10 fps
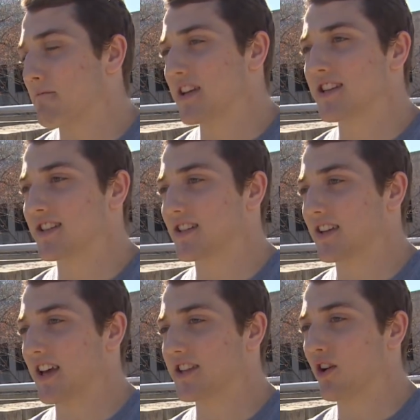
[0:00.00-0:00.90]
it's
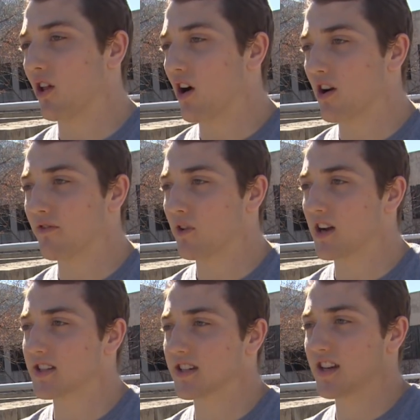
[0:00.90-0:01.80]
just it's all hard for
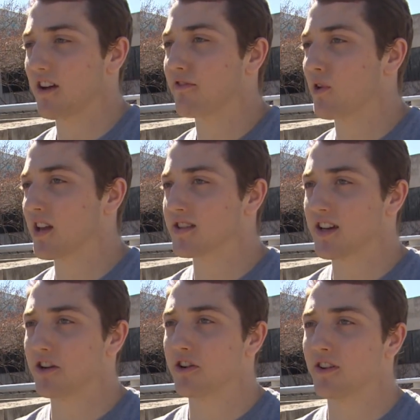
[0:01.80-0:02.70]
us because I have friends
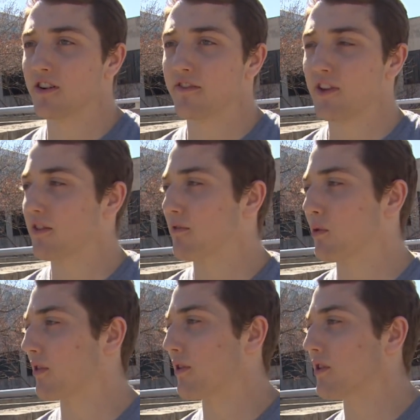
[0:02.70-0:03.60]
that are in their fifth,
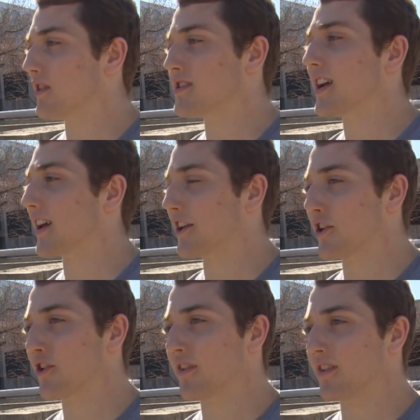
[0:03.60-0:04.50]
fourth, third, and second
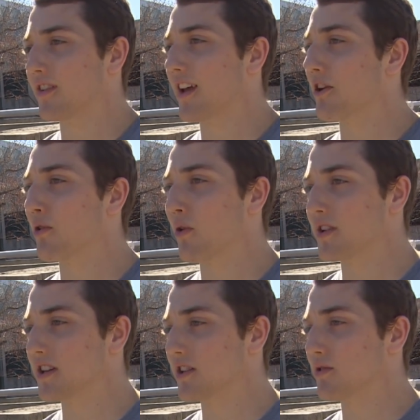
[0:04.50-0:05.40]
year, and they don't know
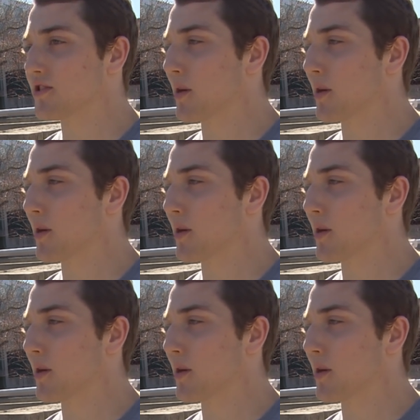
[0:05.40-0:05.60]
what to do.